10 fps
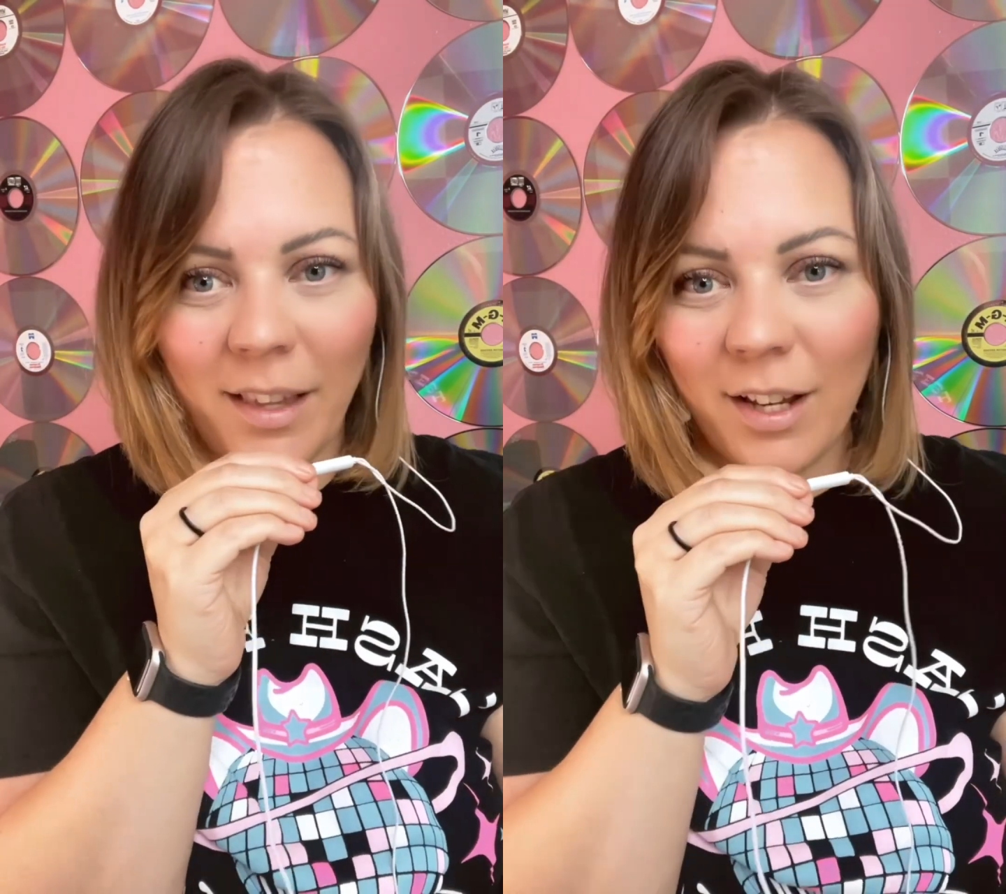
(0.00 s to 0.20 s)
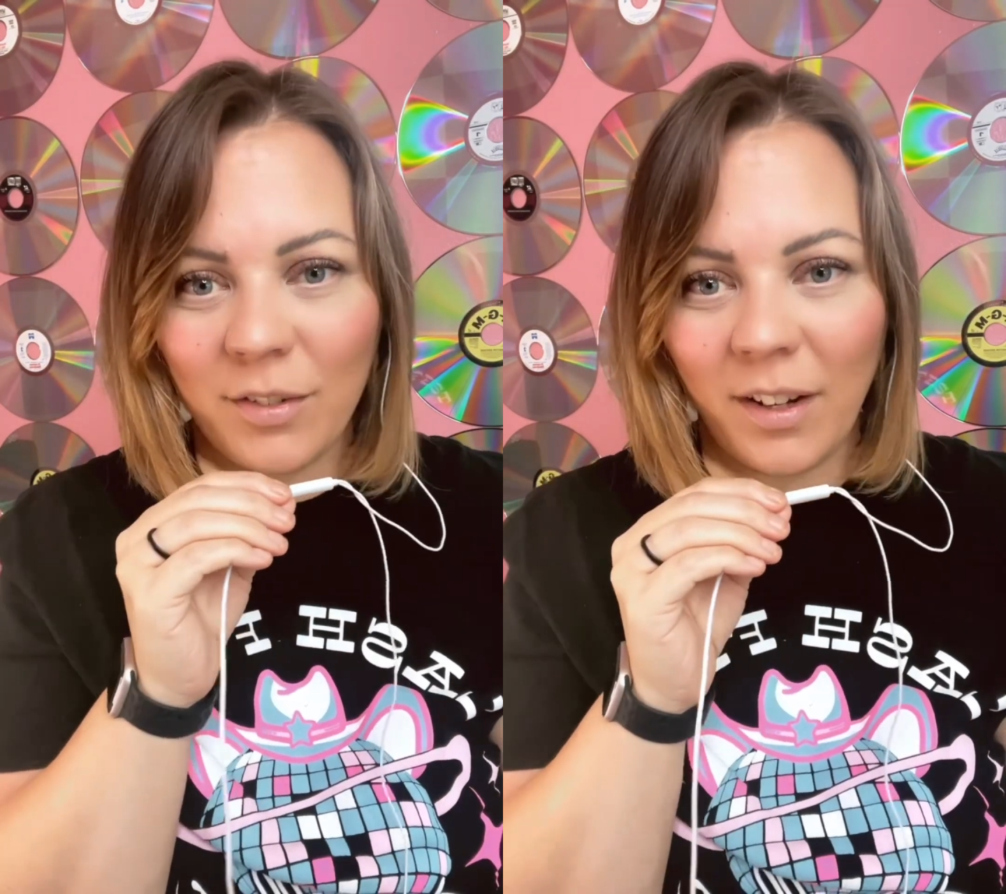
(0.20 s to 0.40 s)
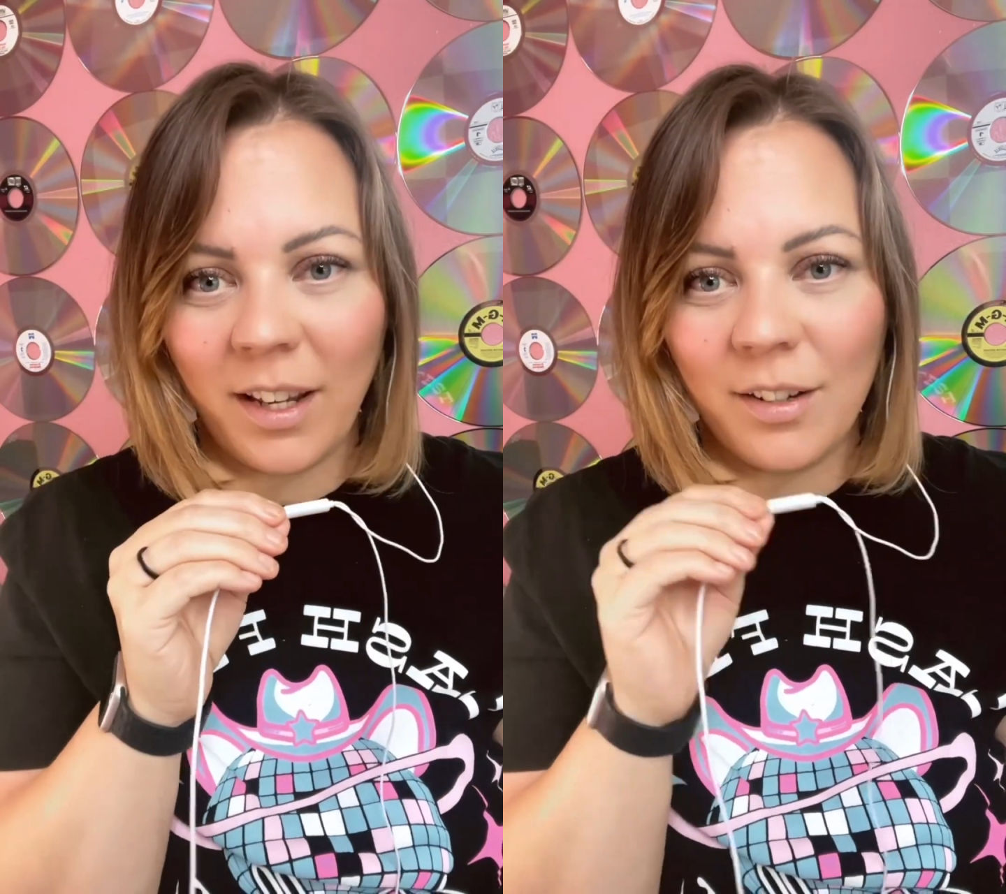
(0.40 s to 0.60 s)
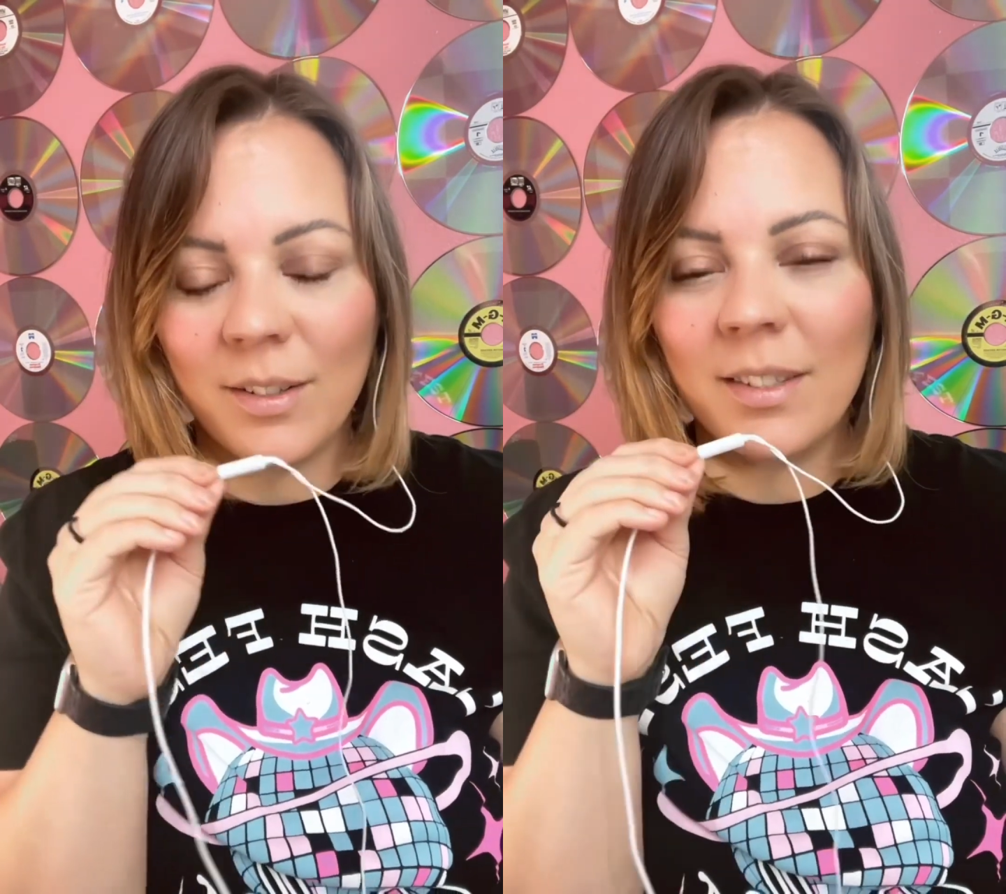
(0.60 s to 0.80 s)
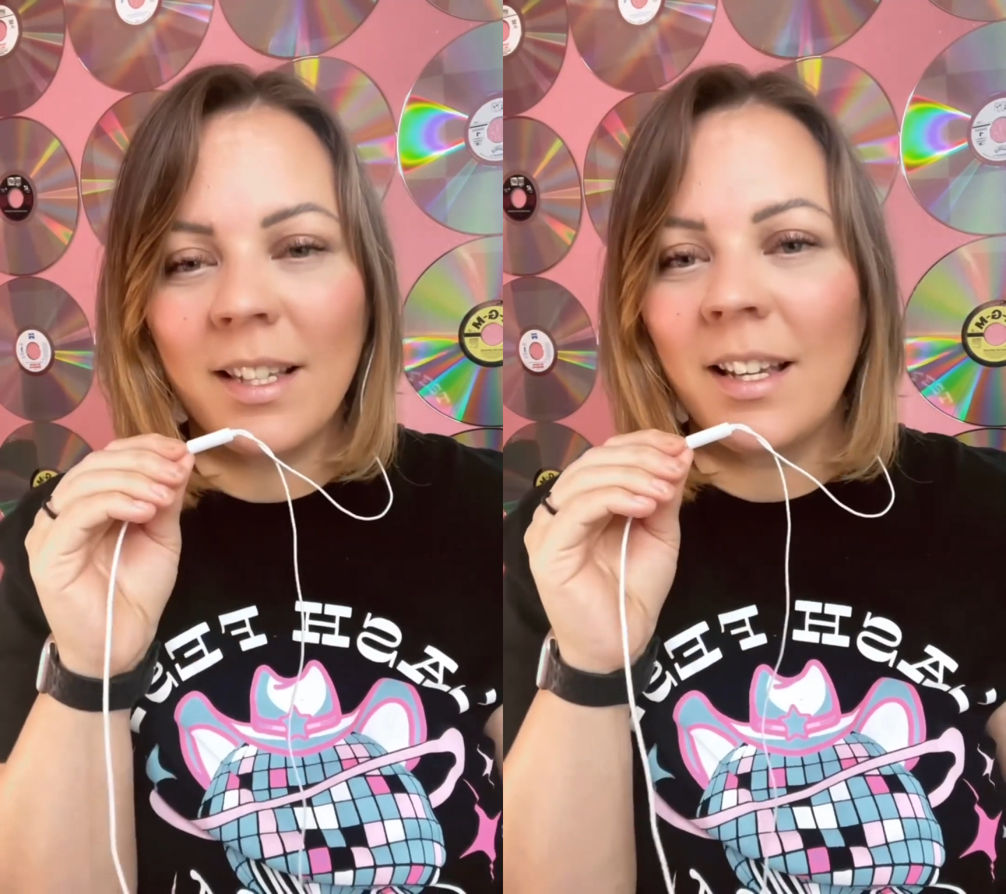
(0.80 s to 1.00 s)
lash
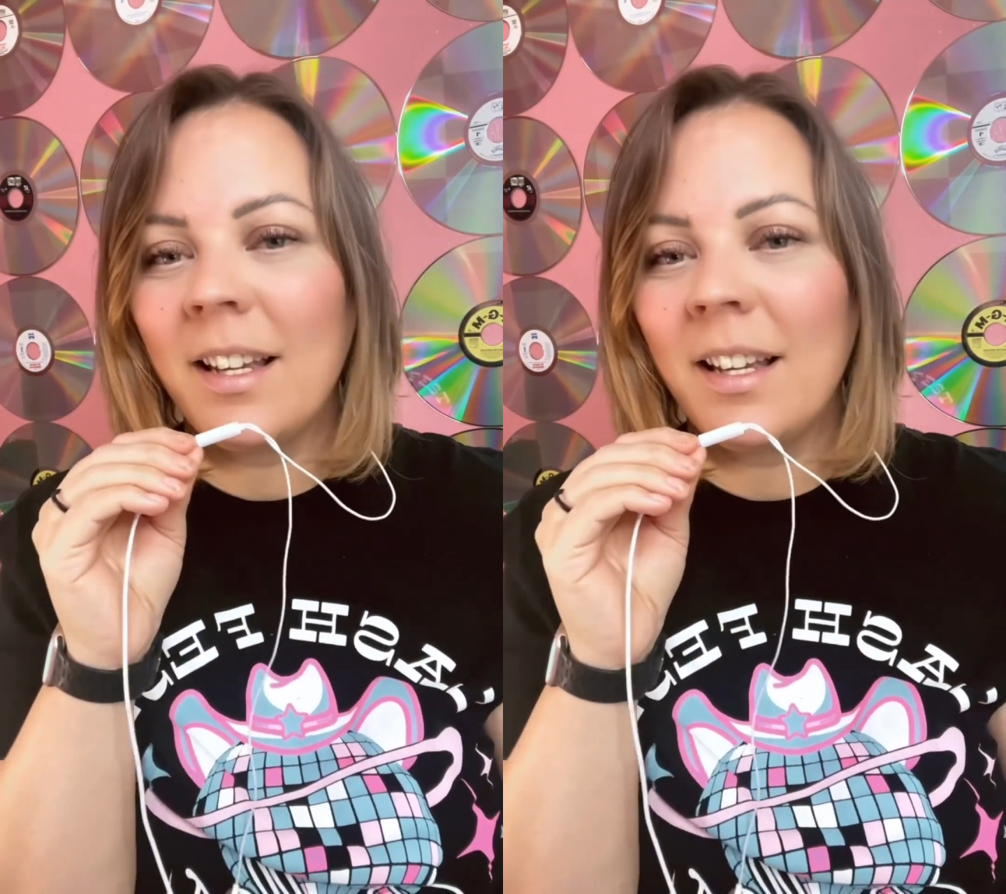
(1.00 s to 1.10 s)
videos.